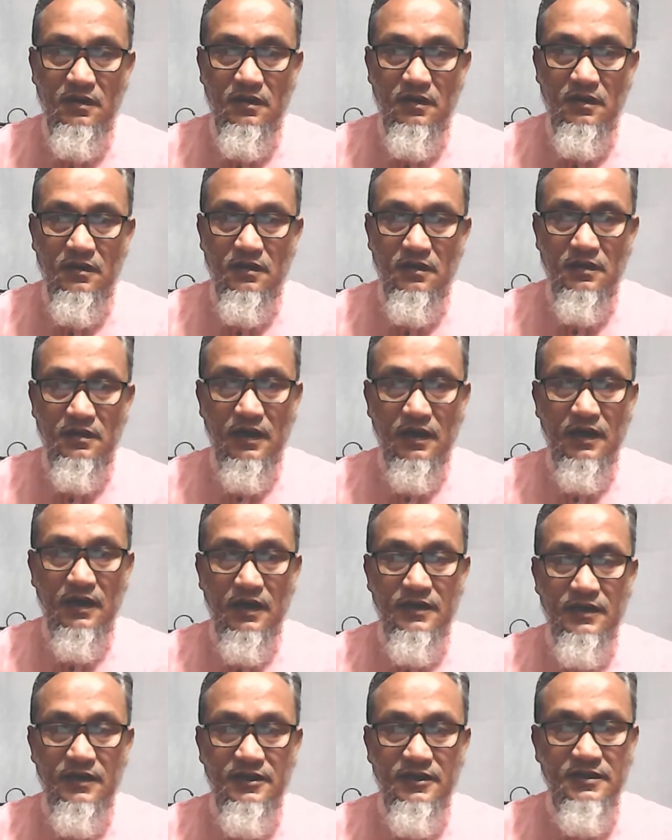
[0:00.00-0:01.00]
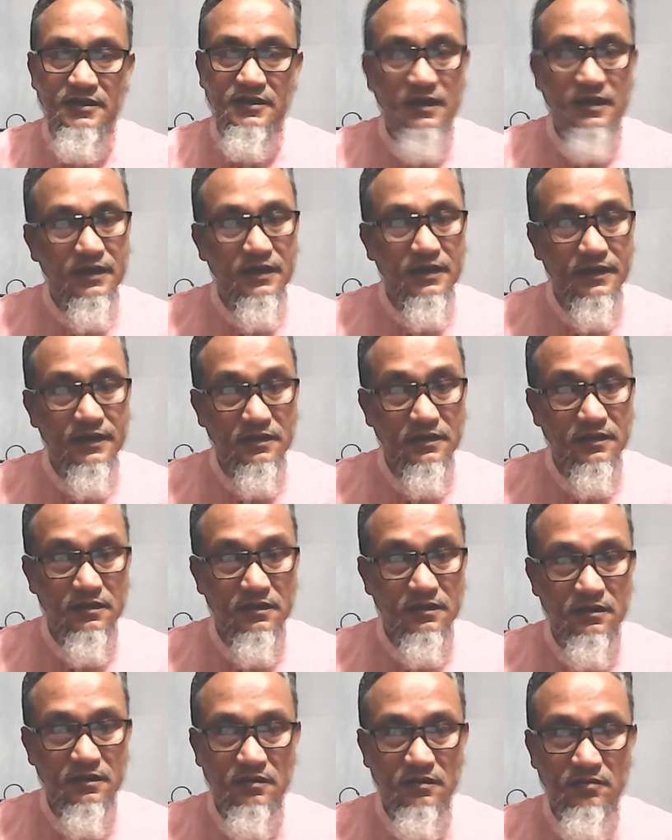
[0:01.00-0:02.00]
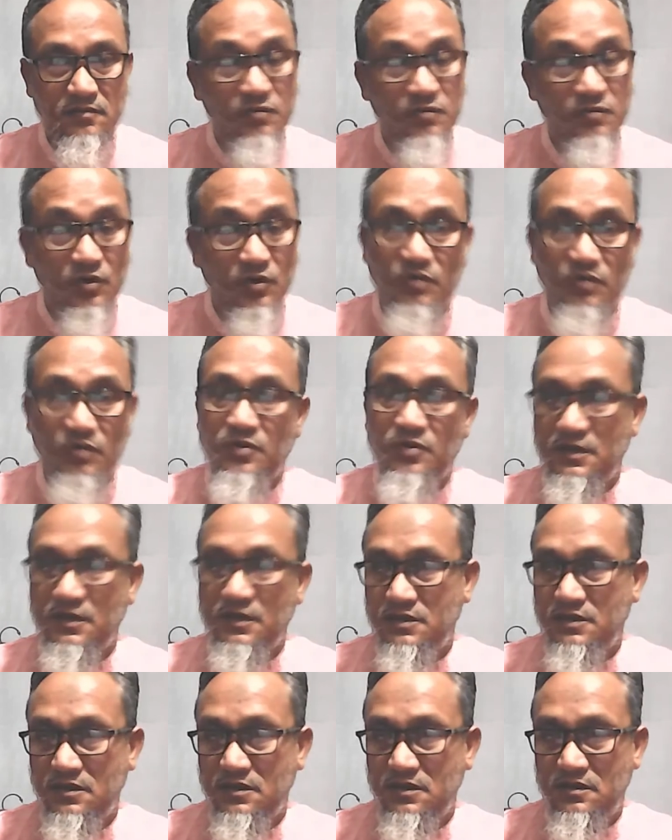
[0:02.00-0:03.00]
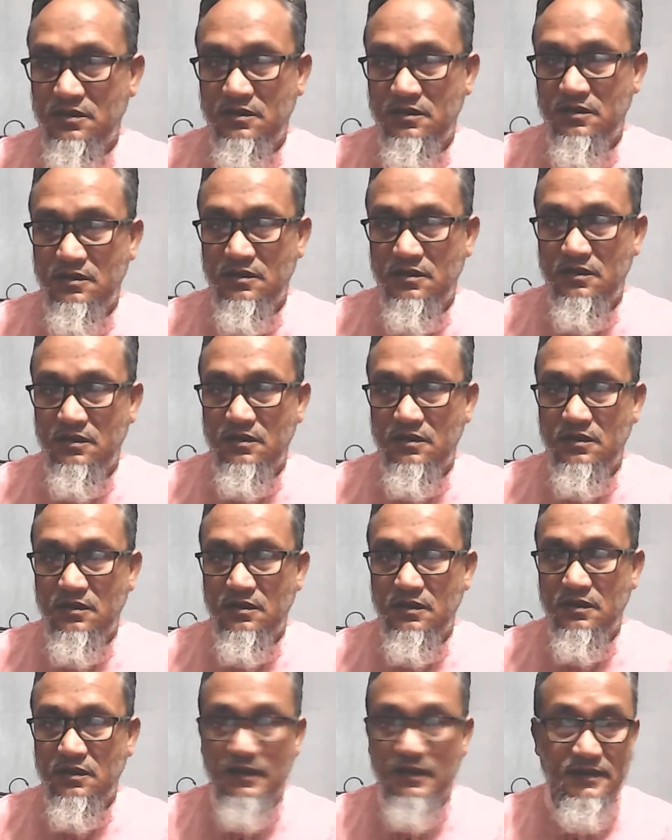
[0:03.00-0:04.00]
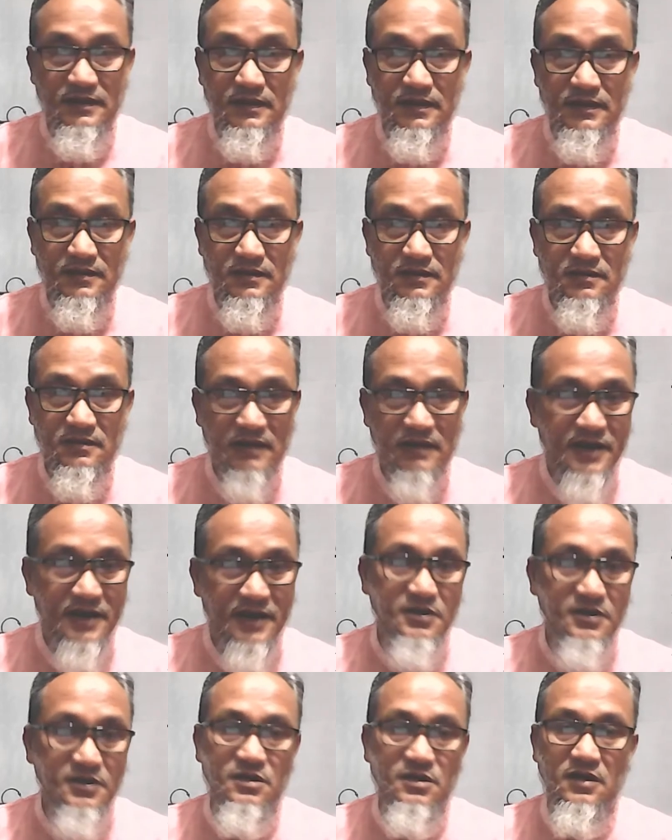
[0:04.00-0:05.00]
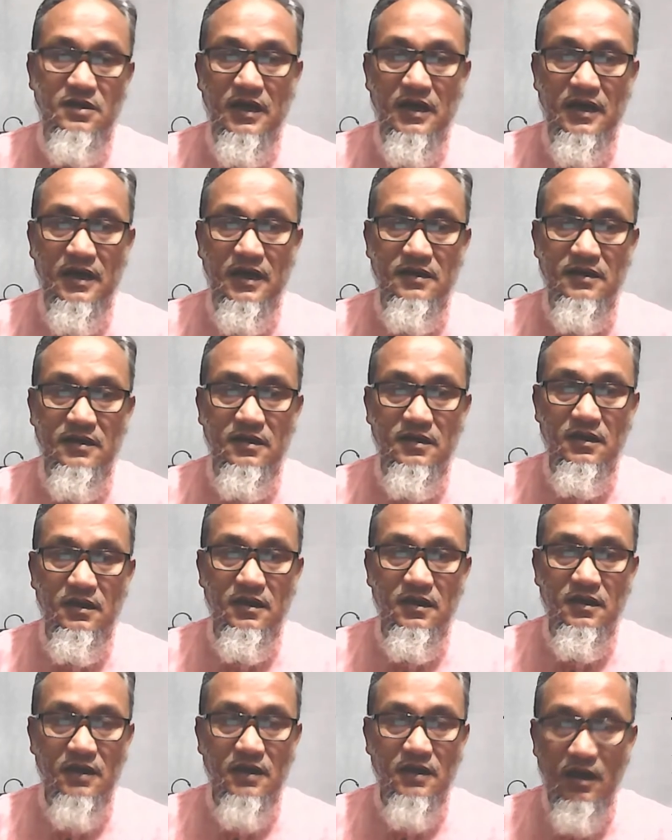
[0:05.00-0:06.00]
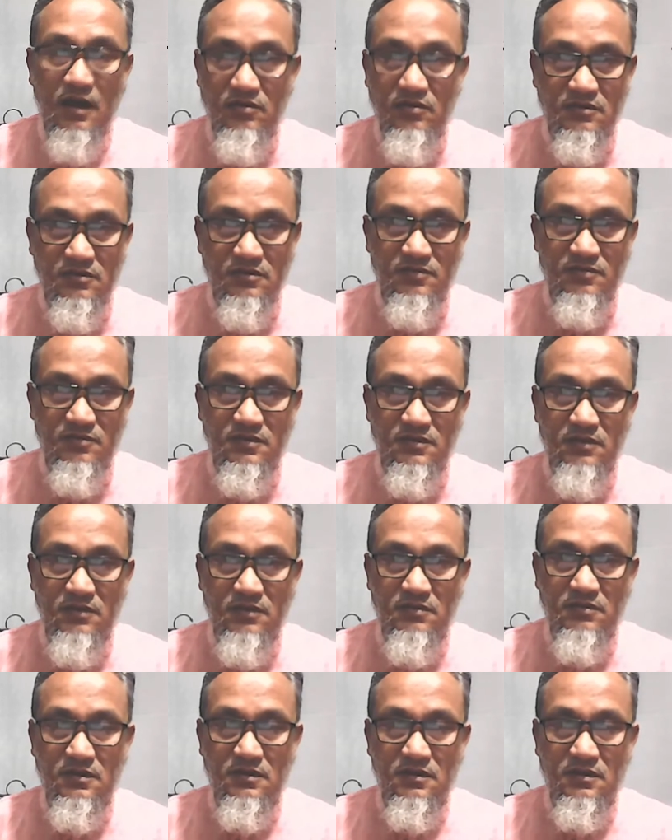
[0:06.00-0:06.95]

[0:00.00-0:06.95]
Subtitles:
The italic bold word in this slide are countable noun.